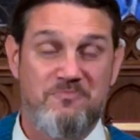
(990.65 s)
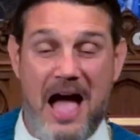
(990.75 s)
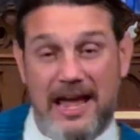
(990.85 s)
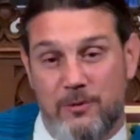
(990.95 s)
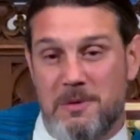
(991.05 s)

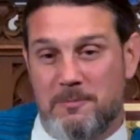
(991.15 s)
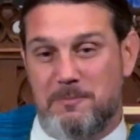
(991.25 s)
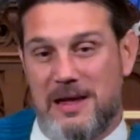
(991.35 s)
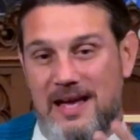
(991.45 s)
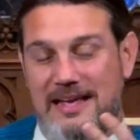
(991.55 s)
I can remember
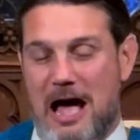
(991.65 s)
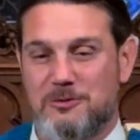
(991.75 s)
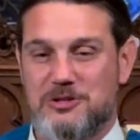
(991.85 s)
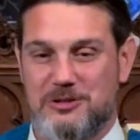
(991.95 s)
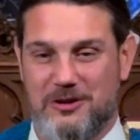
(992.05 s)
being a
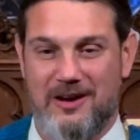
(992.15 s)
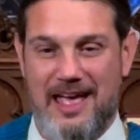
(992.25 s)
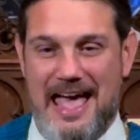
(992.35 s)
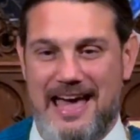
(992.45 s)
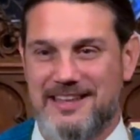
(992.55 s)
counselor
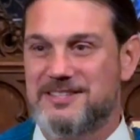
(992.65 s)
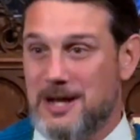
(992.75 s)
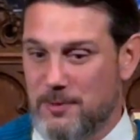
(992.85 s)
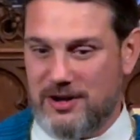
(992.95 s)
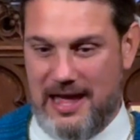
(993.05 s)
at a
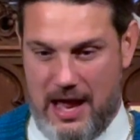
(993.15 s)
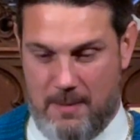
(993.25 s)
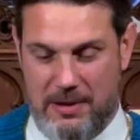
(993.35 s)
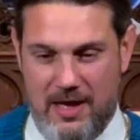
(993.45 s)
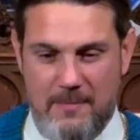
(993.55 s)
summer
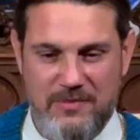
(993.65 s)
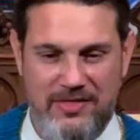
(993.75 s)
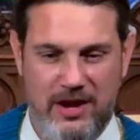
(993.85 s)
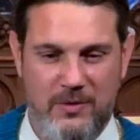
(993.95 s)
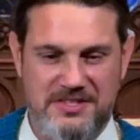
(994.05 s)
camp,
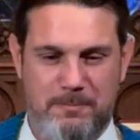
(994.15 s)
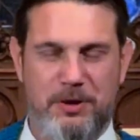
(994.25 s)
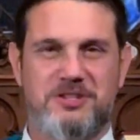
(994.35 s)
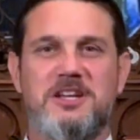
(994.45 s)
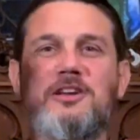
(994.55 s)
and there was a
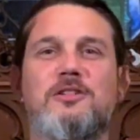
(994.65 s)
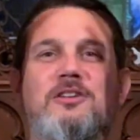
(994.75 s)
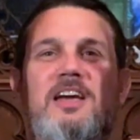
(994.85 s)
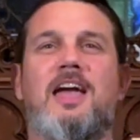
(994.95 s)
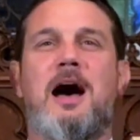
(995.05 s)

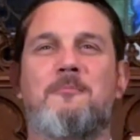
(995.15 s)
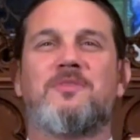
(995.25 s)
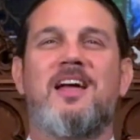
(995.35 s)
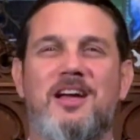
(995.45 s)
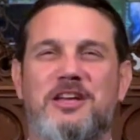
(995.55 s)
particularly
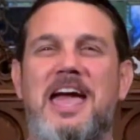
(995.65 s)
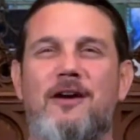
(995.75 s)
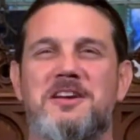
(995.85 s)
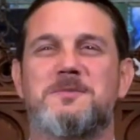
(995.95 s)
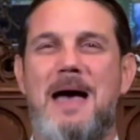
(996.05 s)
um,
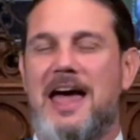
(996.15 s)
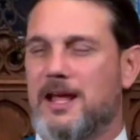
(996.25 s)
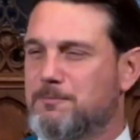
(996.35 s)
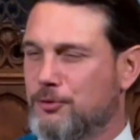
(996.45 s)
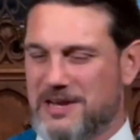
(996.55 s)

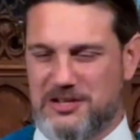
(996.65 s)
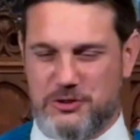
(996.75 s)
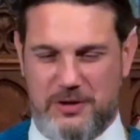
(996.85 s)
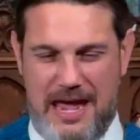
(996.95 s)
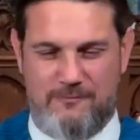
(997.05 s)
charismatic
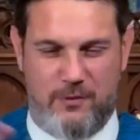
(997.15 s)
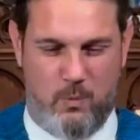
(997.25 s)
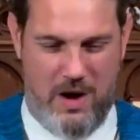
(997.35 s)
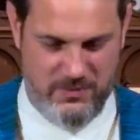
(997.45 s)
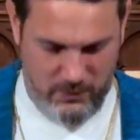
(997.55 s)
priest who came for
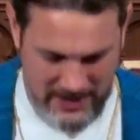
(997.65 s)
one